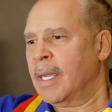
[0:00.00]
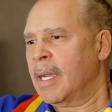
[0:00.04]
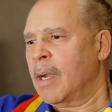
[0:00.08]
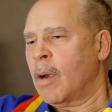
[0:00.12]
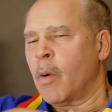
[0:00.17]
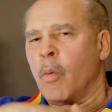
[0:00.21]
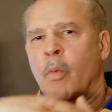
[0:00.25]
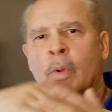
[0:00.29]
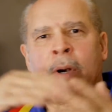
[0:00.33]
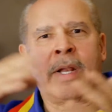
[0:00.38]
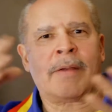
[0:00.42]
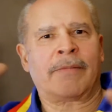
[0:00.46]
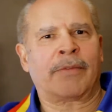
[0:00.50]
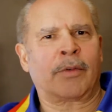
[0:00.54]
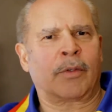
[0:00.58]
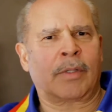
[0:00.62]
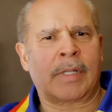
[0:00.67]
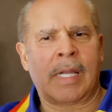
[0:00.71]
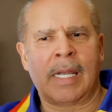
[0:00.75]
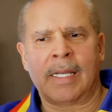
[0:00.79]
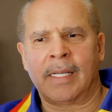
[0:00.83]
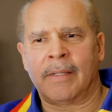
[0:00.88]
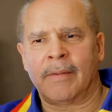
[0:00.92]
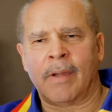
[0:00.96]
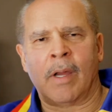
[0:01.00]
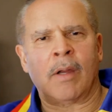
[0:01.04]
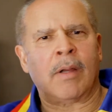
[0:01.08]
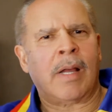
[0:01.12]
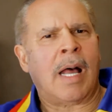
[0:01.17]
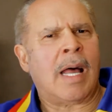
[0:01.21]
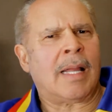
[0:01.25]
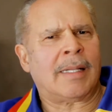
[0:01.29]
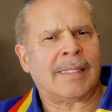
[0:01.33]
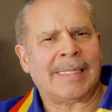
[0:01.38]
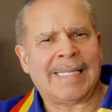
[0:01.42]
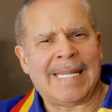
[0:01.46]
or whatever kind of a
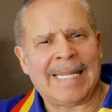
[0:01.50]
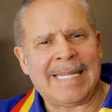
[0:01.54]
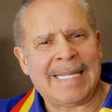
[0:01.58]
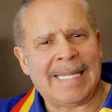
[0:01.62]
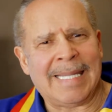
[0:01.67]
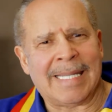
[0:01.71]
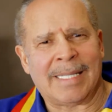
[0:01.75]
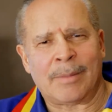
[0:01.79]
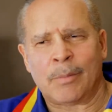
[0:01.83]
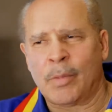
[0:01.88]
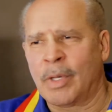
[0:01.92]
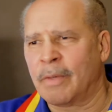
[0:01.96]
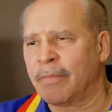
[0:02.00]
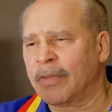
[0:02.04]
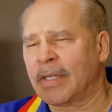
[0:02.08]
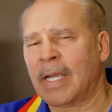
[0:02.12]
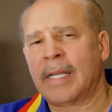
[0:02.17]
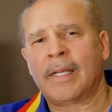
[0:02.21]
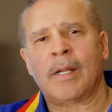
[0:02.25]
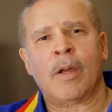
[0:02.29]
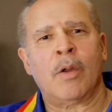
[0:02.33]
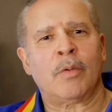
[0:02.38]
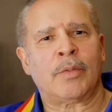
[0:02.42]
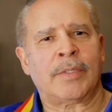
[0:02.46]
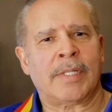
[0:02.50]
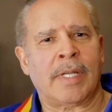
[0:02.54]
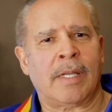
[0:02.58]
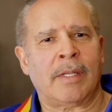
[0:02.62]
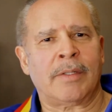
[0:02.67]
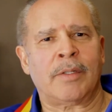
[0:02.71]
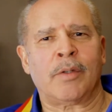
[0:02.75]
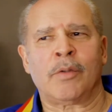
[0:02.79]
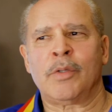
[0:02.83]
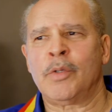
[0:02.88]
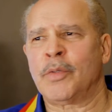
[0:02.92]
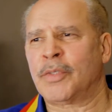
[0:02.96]
Holiday Inn, whatever kind of hotel
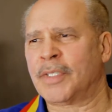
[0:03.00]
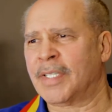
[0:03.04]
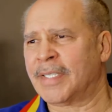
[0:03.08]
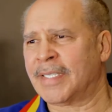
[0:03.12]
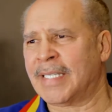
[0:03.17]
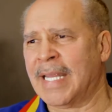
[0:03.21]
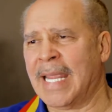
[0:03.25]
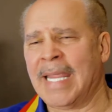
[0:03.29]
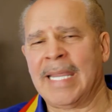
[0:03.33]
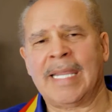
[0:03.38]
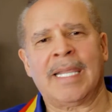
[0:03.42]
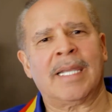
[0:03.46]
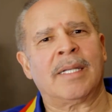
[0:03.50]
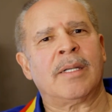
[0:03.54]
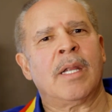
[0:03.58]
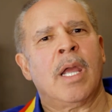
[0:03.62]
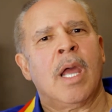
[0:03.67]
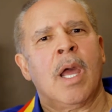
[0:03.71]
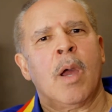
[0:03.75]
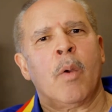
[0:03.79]
you're used to staying in,